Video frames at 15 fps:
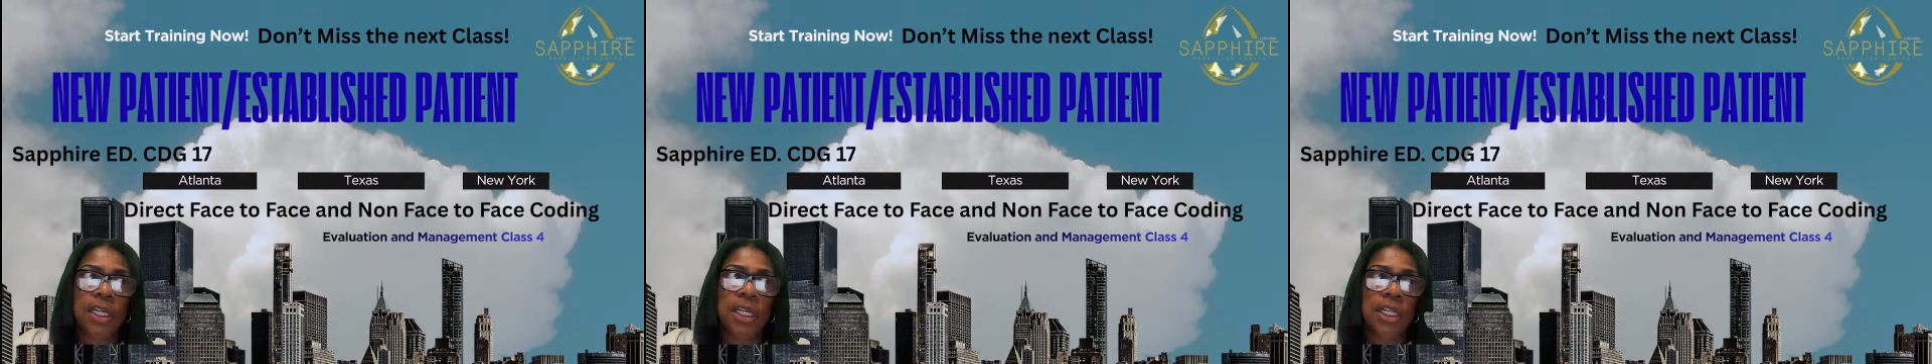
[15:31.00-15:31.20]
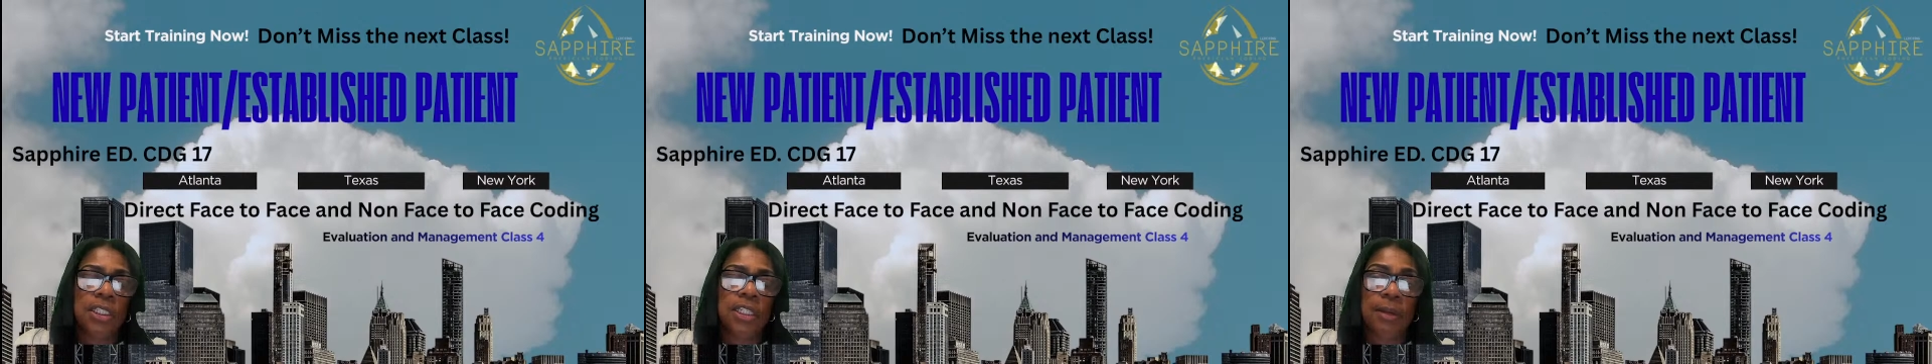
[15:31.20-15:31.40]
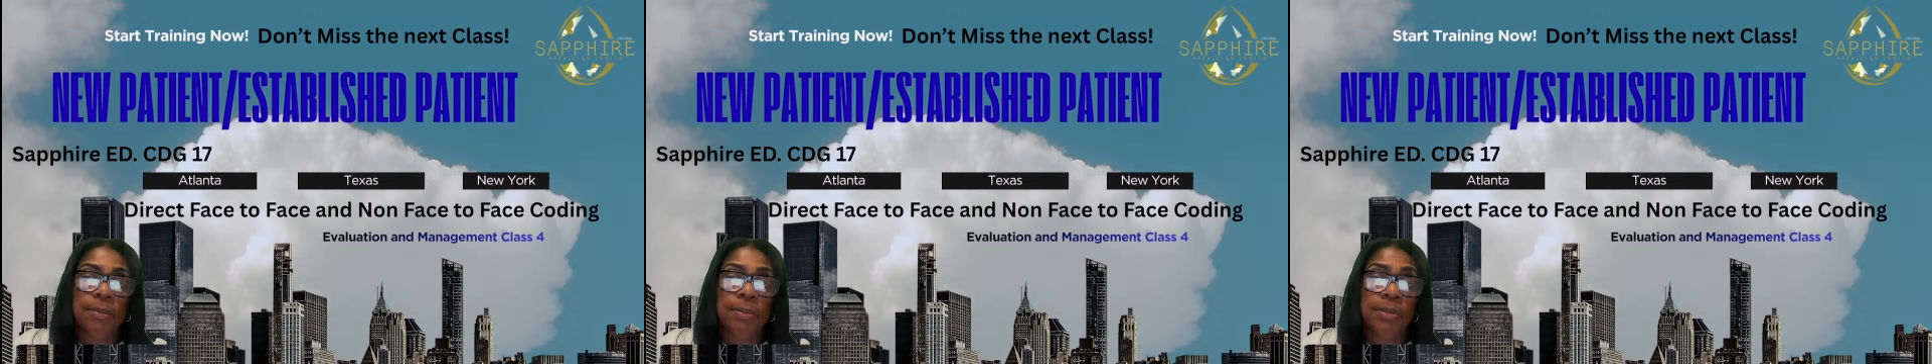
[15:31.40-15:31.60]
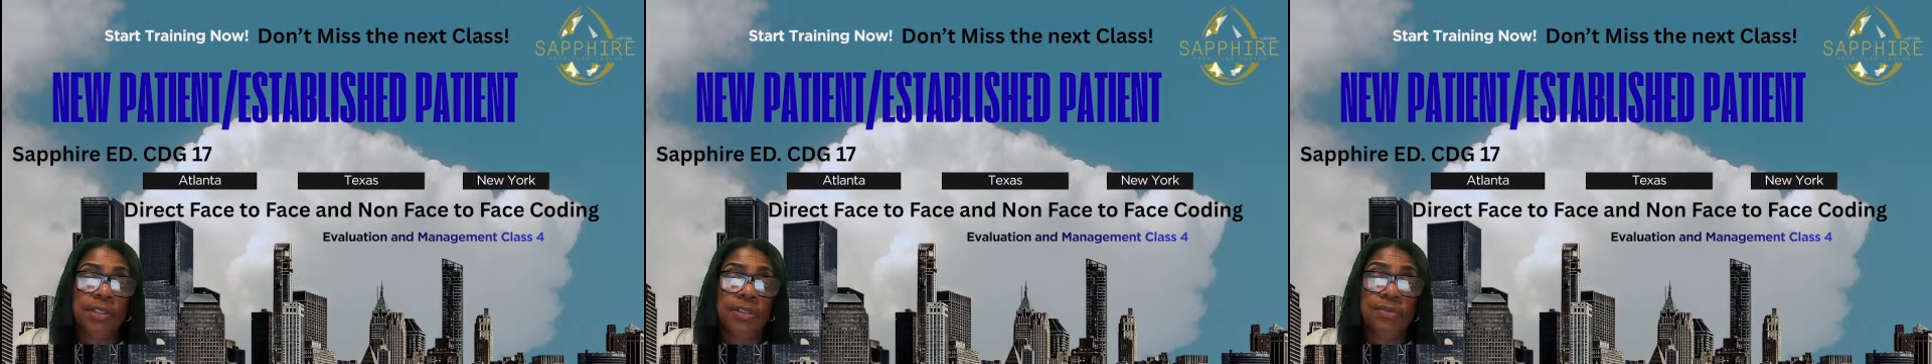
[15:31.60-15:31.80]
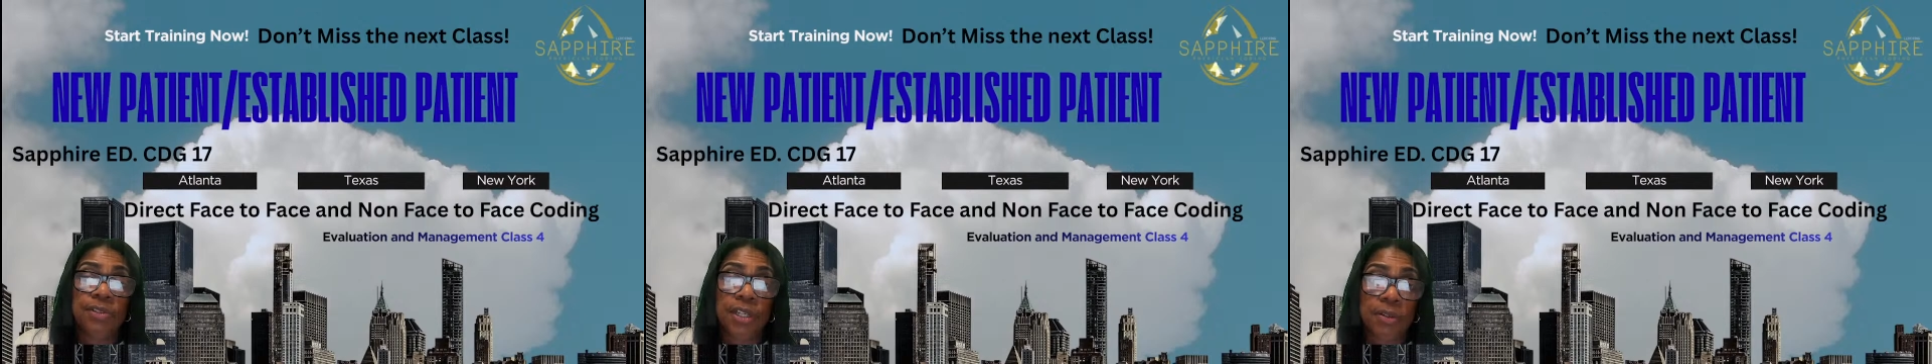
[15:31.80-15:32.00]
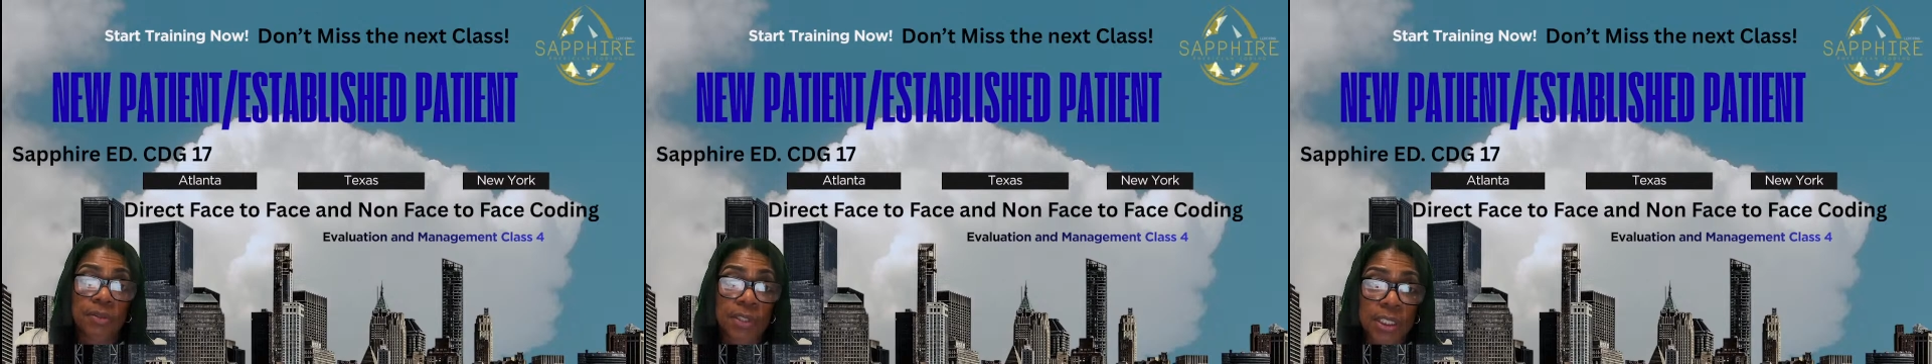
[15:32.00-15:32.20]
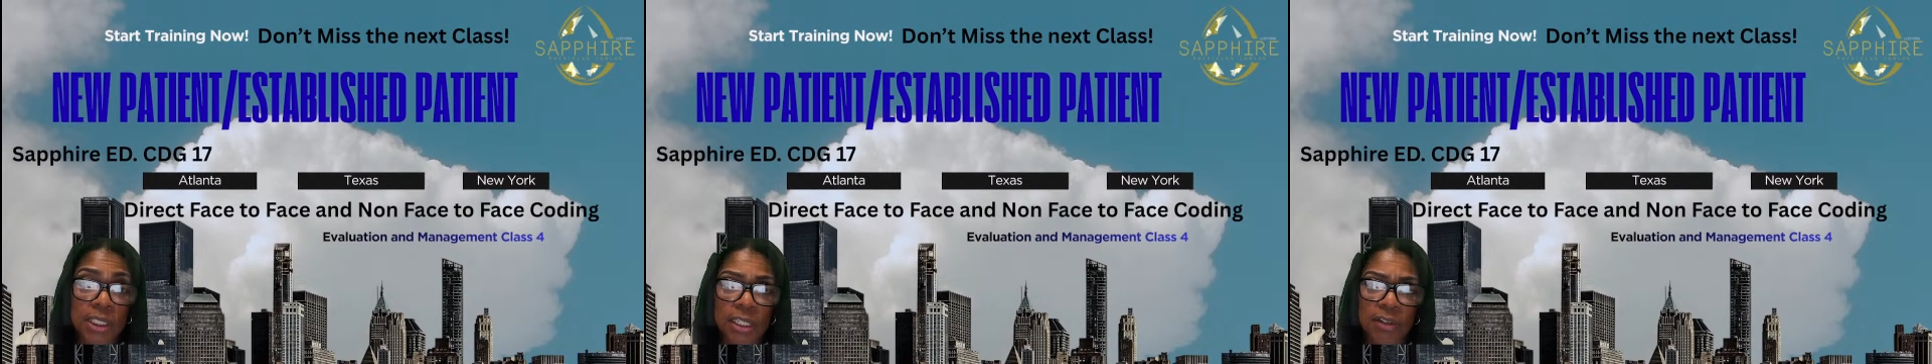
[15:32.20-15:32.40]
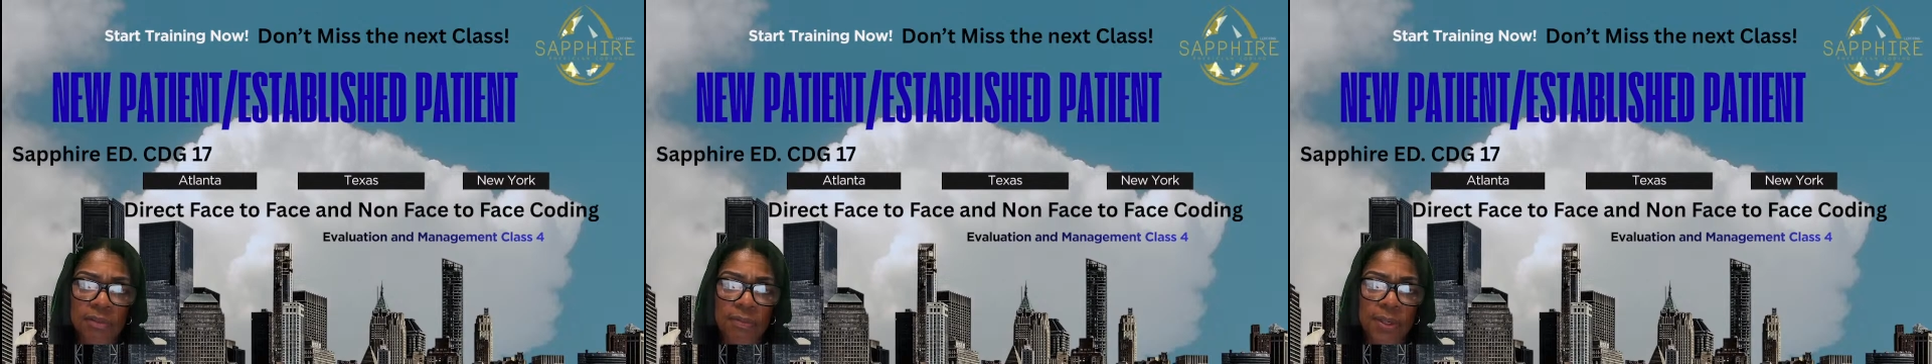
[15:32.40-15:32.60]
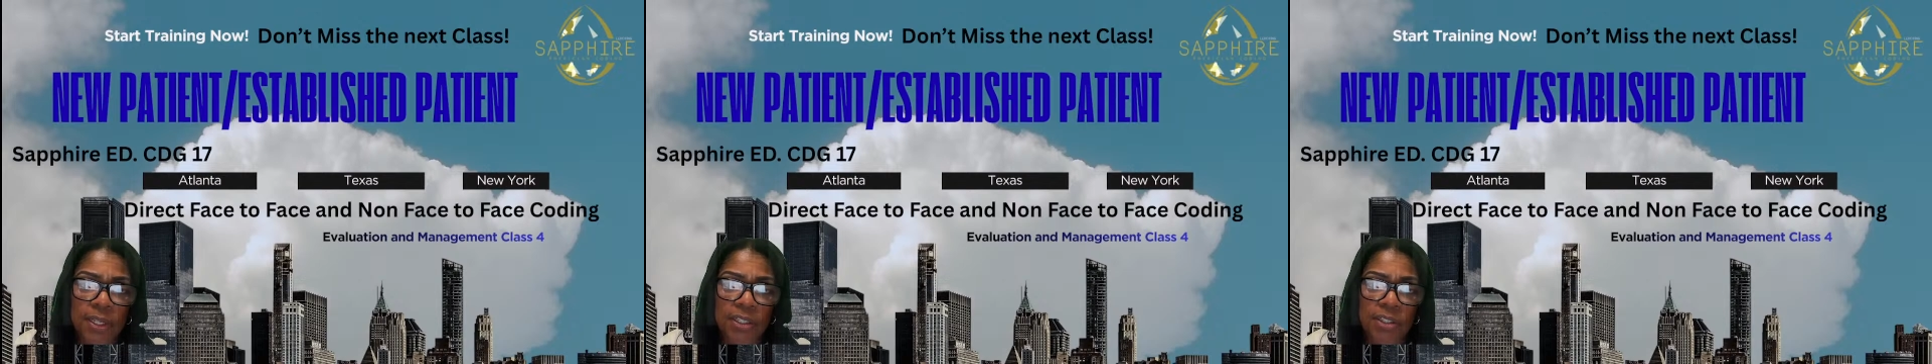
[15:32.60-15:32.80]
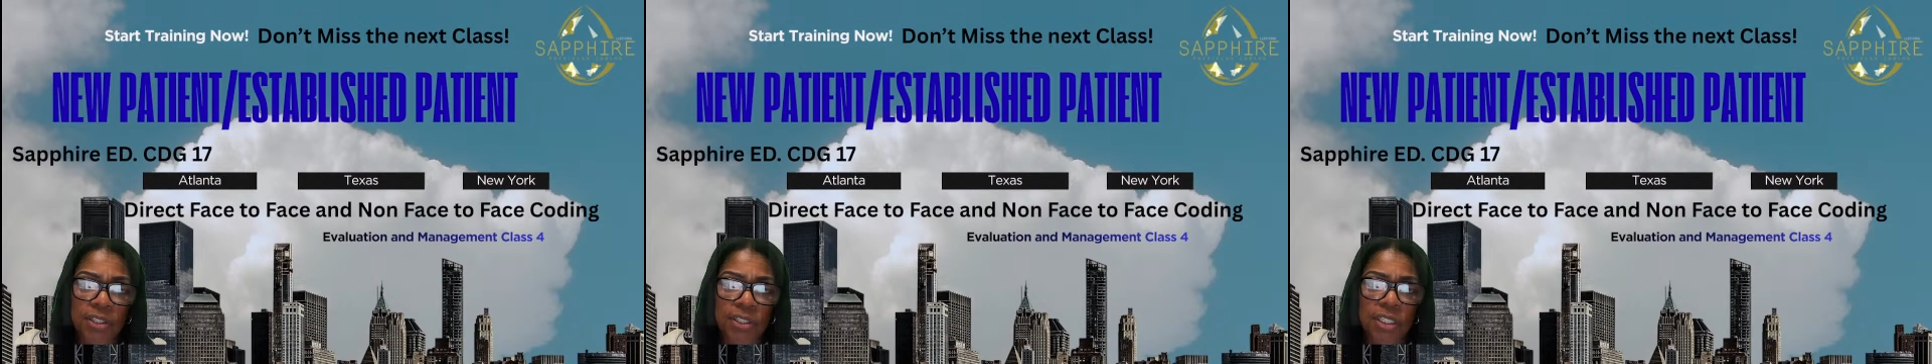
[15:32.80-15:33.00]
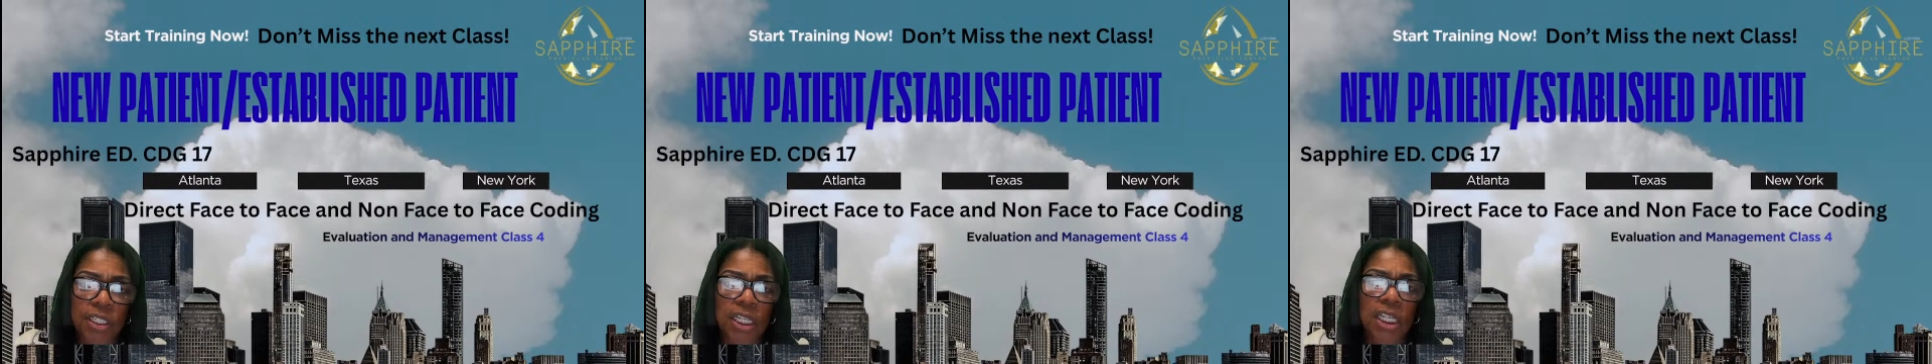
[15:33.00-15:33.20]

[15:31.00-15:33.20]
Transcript: type of severity of patients.